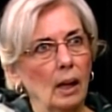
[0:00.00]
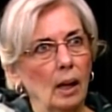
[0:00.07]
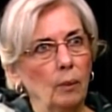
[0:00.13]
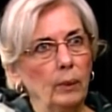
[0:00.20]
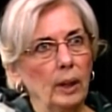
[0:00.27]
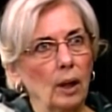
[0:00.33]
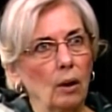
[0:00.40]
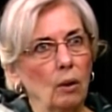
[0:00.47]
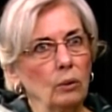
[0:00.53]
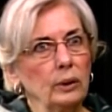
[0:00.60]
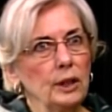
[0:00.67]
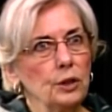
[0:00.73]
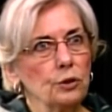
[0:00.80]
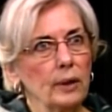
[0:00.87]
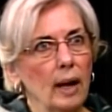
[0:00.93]
We are
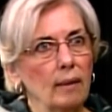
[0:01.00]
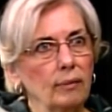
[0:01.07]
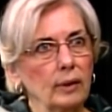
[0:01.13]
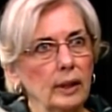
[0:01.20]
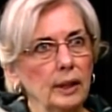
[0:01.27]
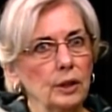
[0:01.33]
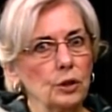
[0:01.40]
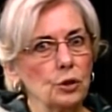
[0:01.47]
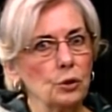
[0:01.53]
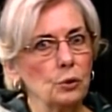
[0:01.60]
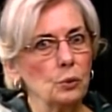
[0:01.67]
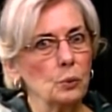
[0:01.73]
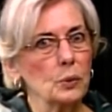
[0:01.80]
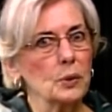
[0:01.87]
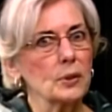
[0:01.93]
only traveling
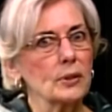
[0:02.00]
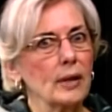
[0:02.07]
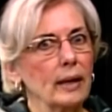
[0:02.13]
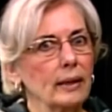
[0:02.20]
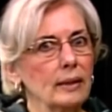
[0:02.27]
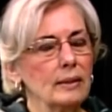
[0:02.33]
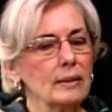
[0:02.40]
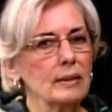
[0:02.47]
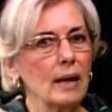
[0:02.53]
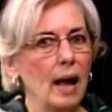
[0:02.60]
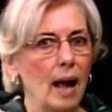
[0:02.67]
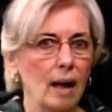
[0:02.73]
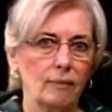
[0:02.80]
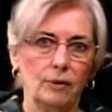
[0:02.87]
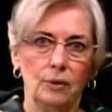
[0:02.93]
to Second
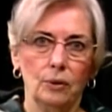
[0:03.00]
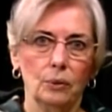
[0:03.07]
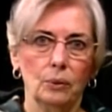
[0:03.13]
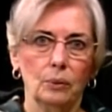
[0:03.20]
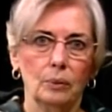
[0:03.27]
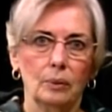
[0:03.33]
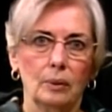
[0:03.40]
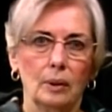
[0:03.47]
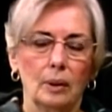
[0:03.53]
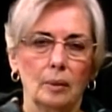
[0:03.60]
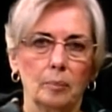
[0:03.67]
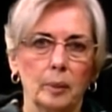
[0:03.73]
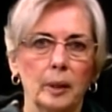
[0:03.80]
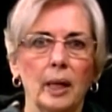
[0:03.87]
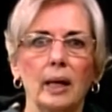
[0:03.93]
Avenue,
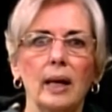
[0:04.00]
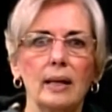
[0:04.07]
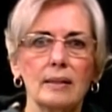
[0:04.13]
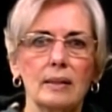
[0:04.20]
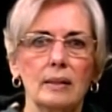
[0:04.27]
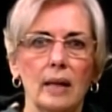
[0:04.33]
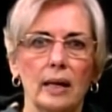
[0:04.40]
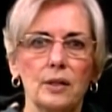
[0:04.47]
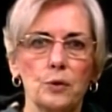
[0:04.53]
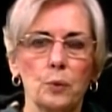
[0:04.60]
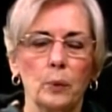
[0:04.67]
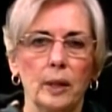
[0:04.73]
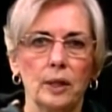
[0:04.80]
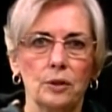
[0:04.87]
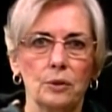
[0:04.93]
but that has a nice
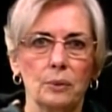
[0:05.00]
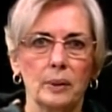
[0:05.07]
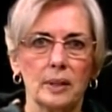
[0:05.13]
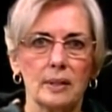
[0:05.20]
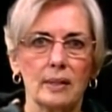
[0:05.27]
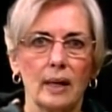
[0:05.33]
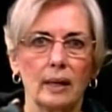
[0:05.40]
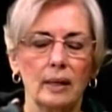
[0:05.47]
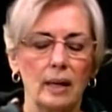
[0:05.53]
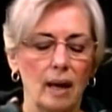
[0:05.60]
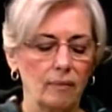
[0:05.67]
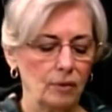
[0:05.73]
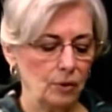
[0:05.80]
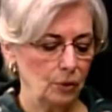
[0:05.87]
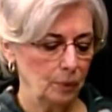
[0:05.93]
ring to it, Second
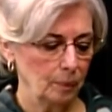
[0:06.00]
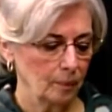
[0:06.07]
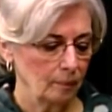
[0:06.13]
Avenue.